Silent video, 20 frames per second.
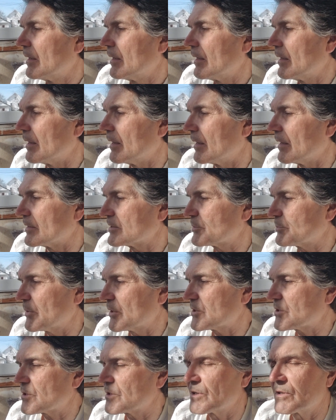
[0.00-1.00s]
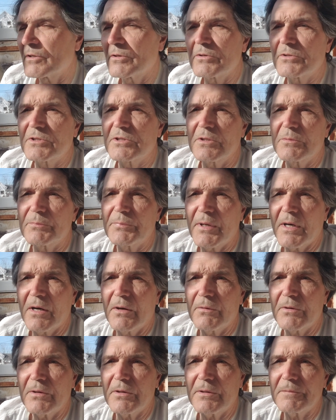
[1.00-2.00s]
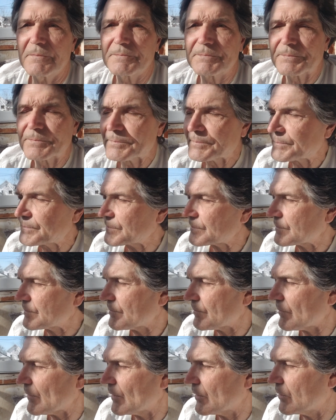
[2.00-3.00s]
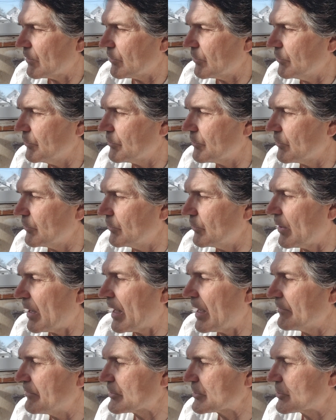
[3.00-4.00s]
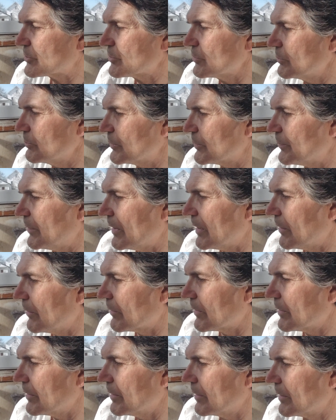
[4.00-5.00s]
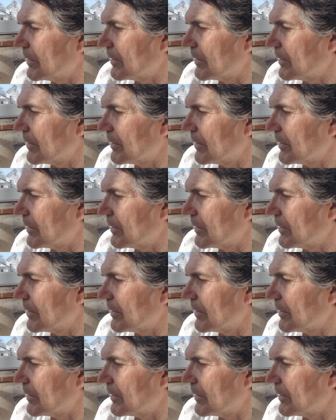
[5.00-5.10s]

uh, especially those in power or who, who have assumed power,